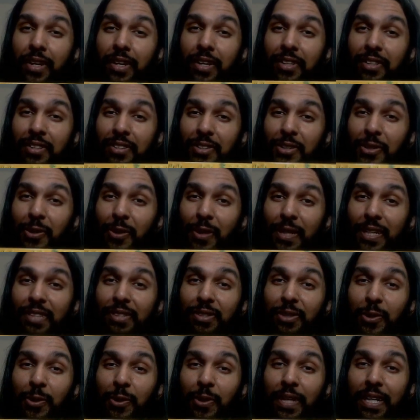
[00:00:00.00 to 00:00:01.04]
So let's
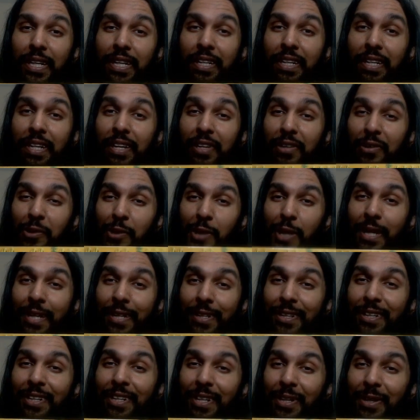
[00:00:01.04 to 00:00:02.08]
go ahead and check
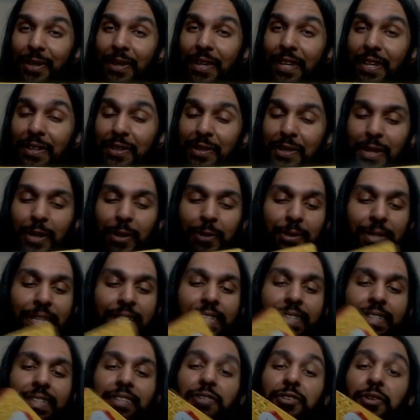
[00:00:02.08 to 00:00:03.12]
it on out then, shall we?
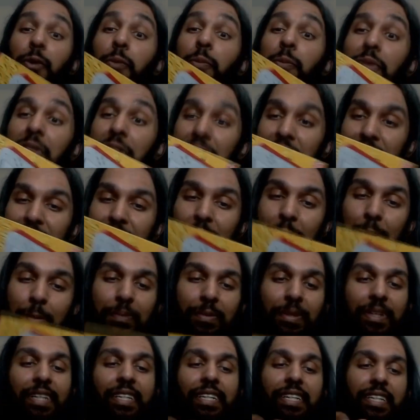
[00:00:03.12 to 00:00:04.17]
Let's open this
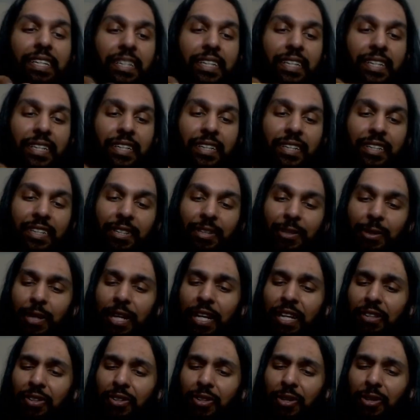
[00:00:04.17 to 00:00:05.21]
up.
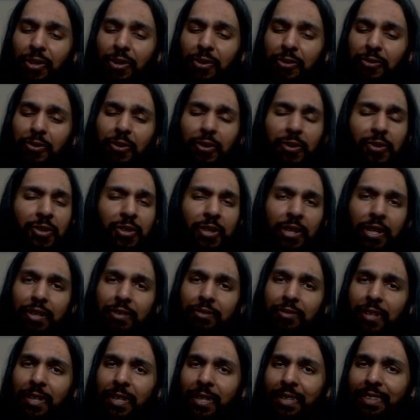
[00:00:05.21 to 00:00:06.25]
Okay, so first
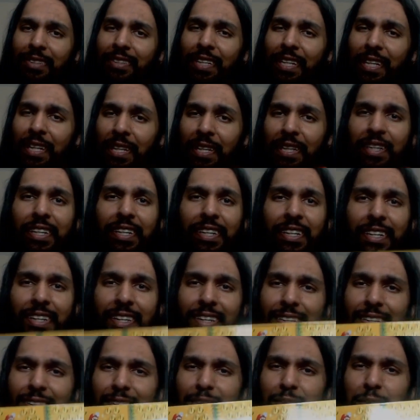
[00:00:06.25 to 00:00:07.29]
off, I gotta say,
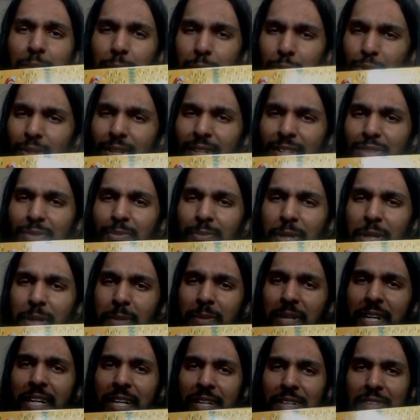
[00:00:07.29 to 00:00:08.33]
this is a pretty small
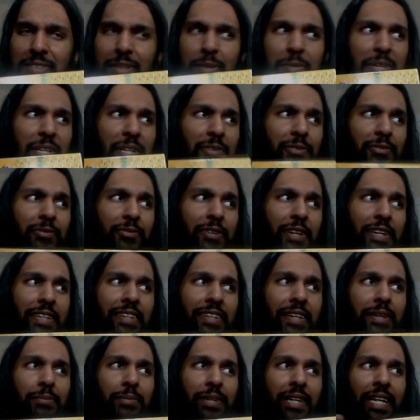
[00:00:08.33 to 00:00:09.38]
box. I mean, if I
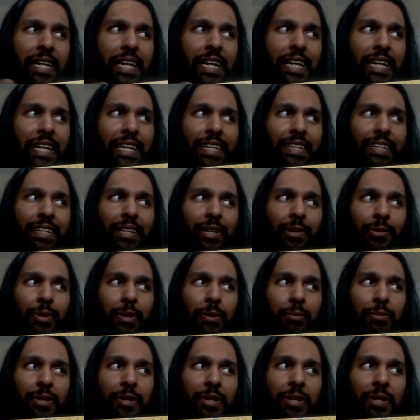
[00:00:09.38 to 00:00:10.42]
take my hand and I were to
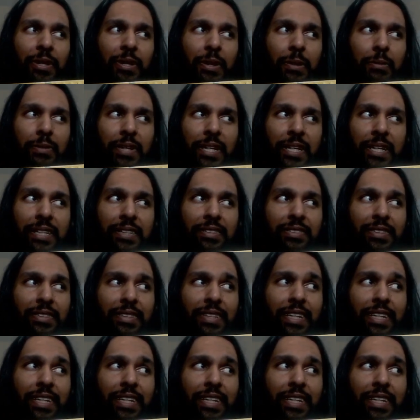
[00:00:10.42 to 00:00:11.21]
put it on the box,